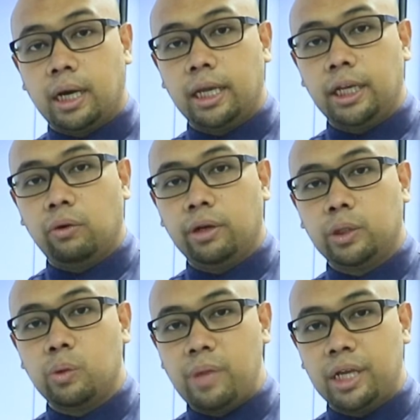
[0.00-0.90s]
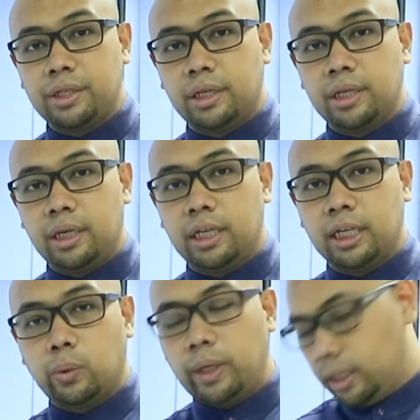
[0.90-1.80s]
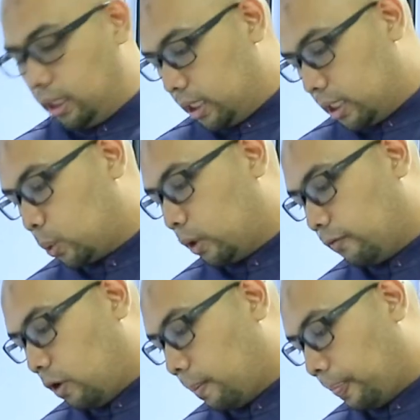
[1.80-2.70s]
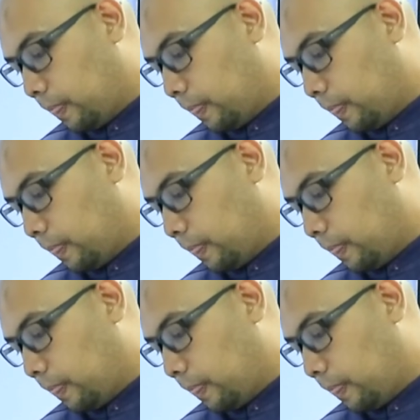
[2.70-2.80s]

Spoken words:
in order to measure the liquid form.